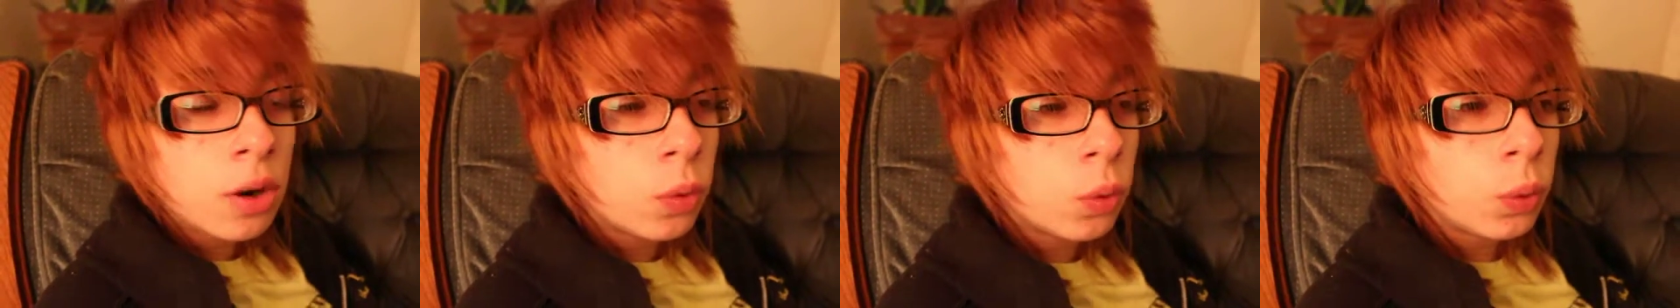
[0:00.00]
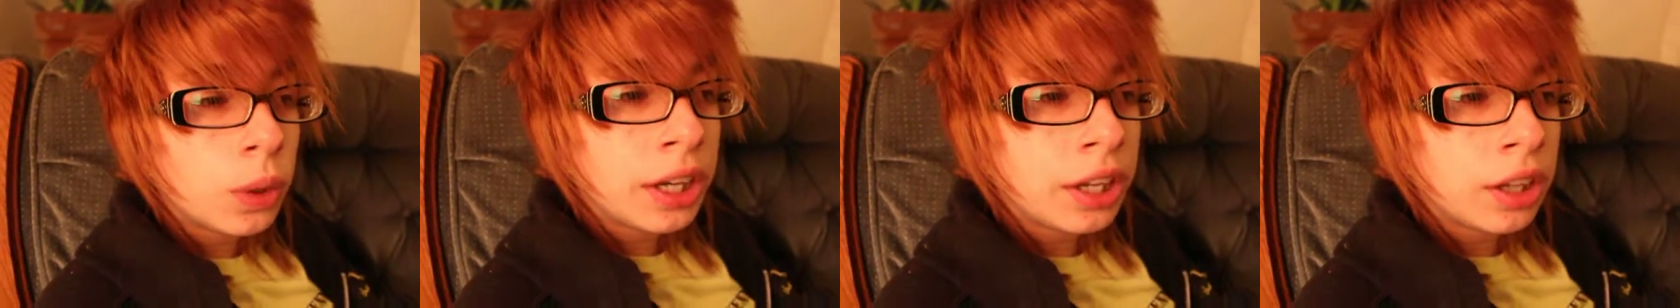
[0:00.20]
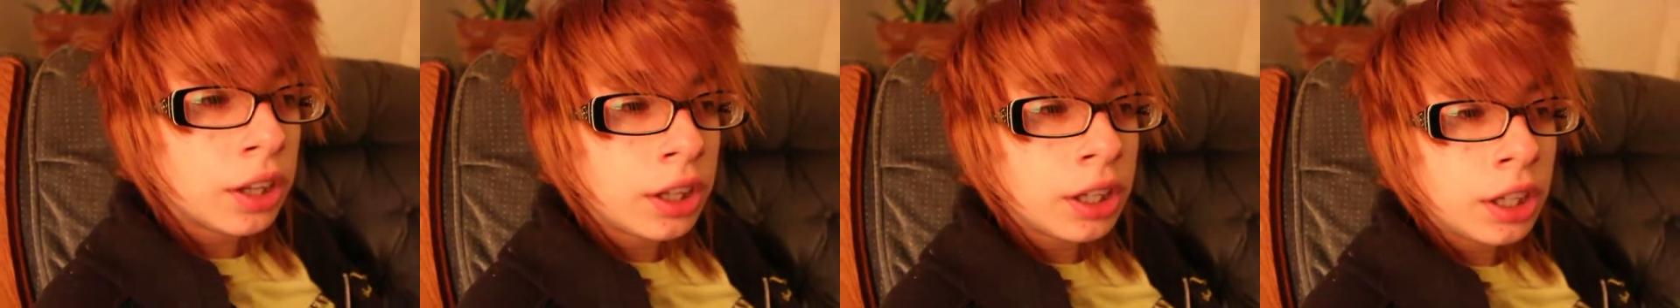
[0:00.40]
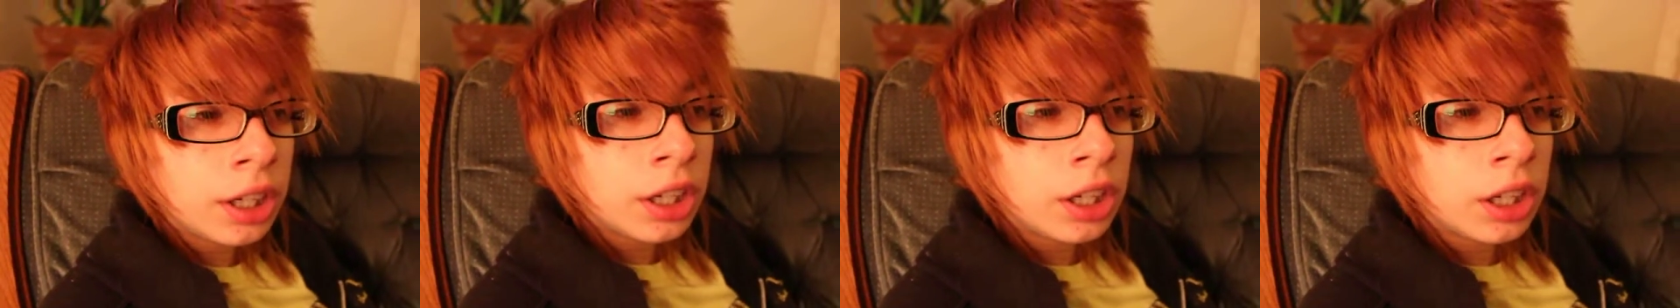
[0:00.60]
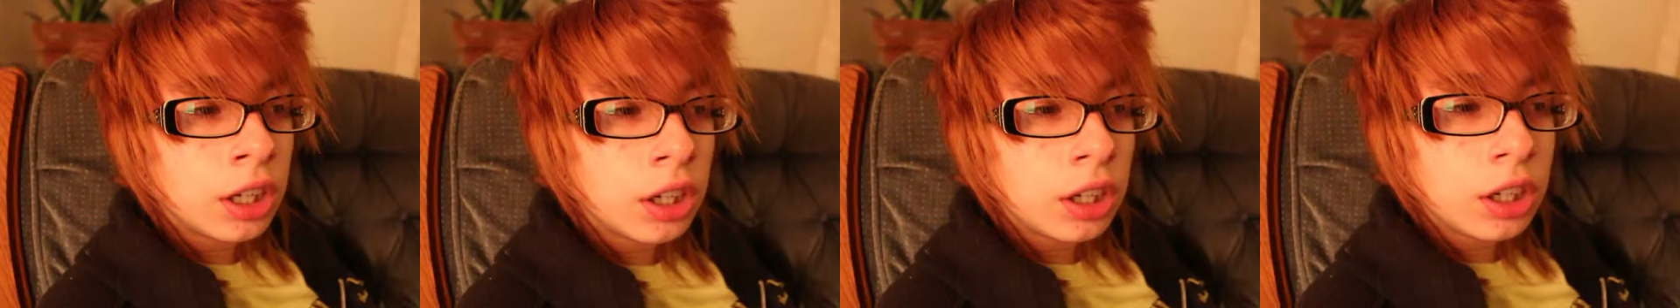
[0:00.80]

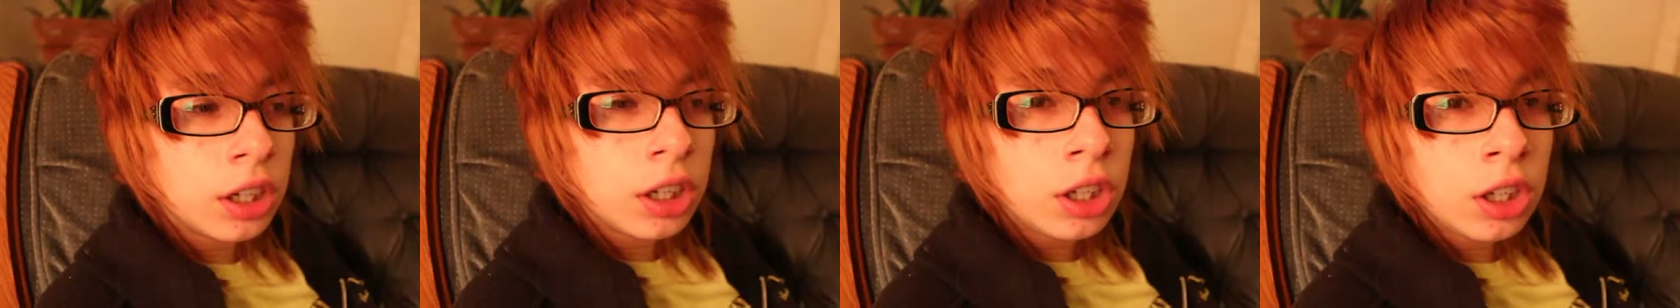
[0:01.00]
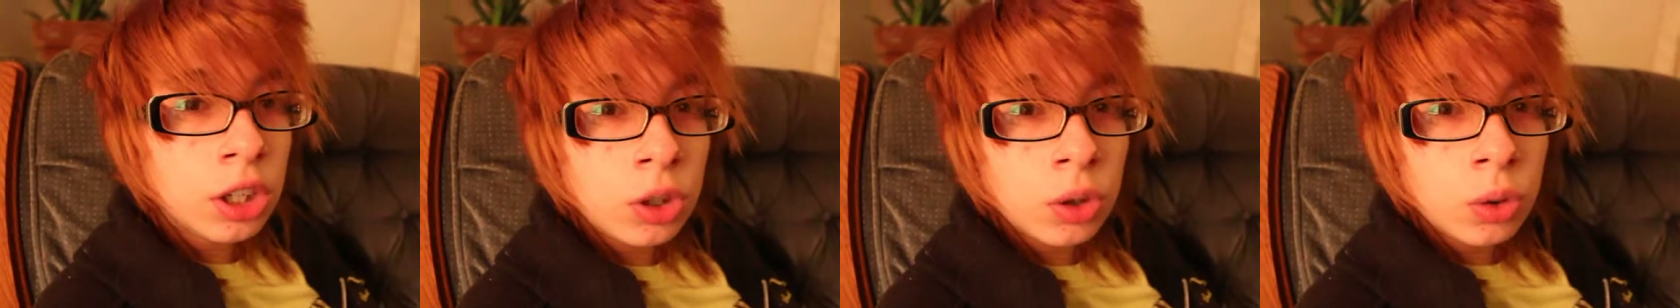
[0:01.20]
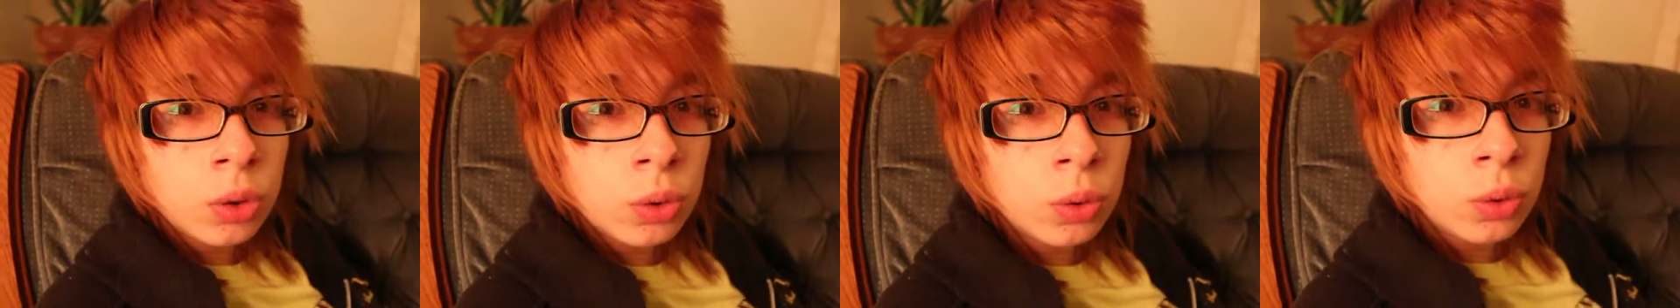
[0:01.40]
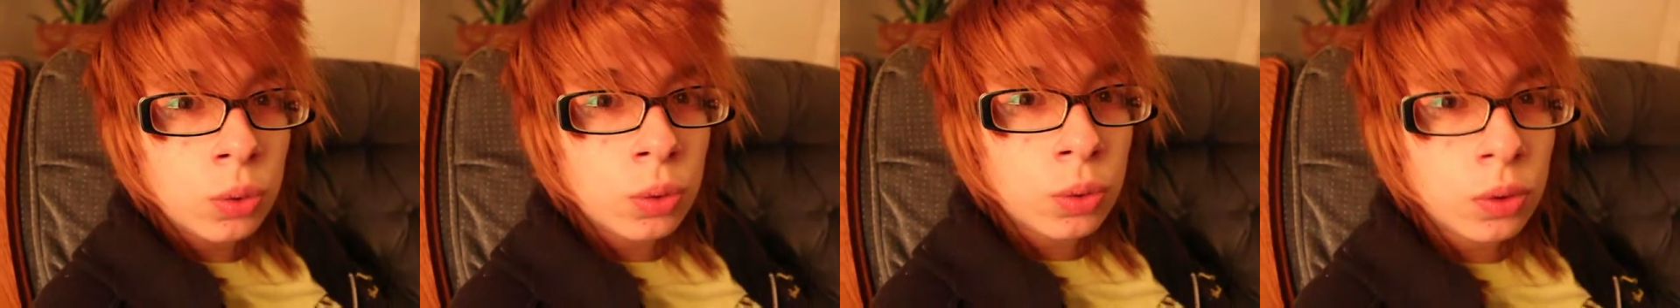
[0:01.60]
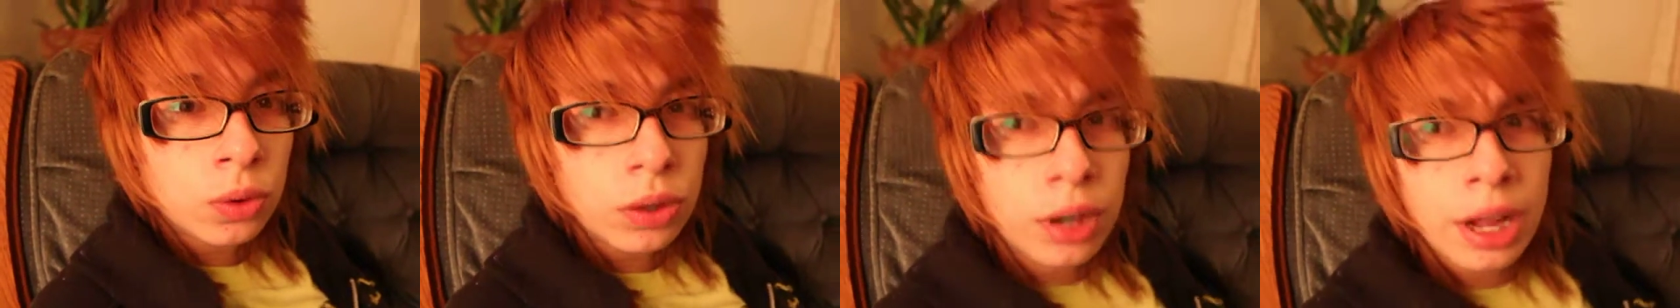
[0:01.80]
weekly
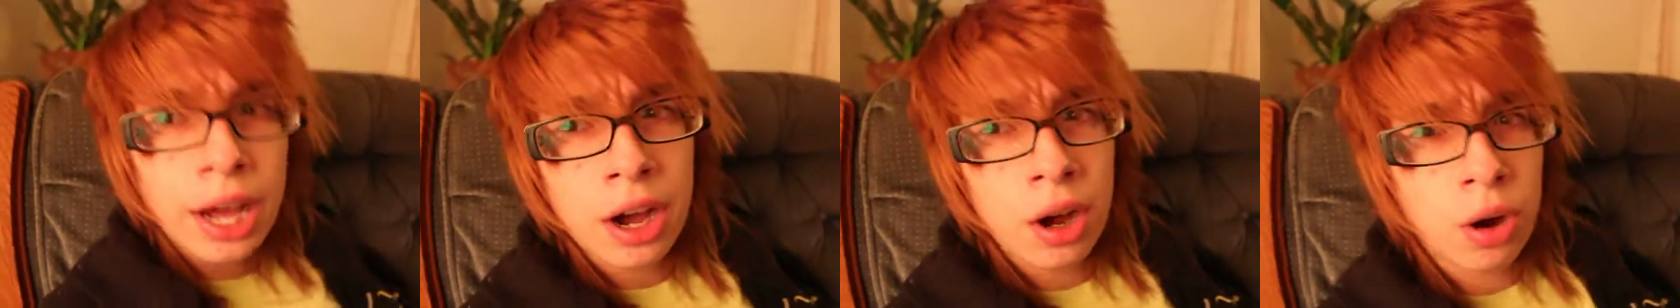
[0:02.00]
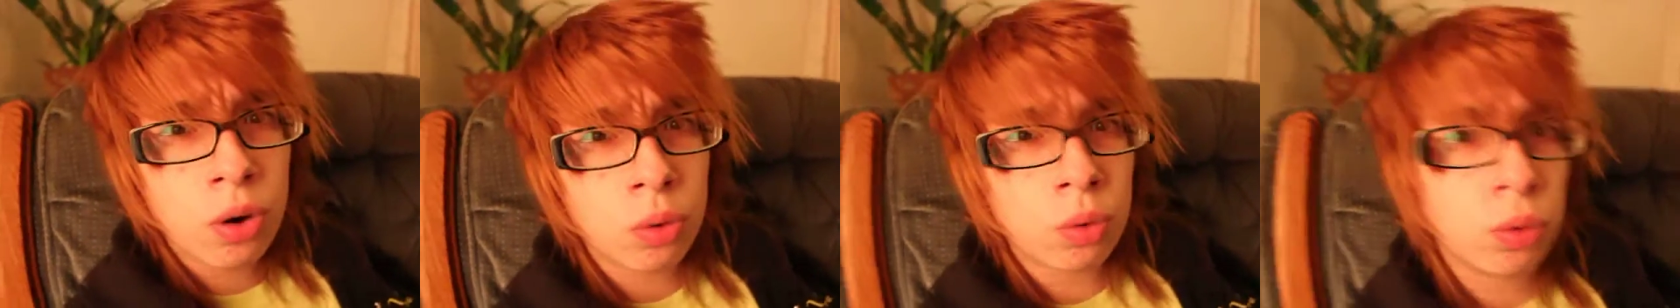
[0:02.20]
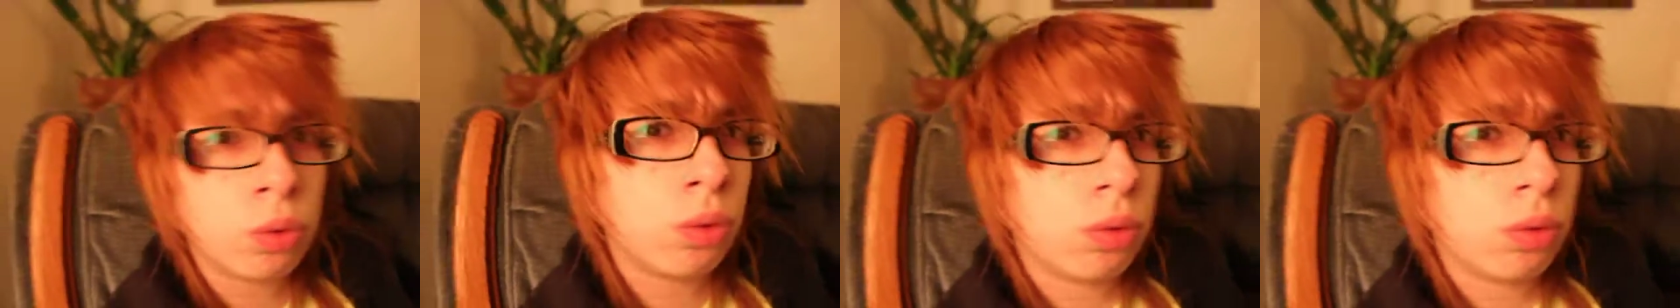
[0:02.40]
YouNow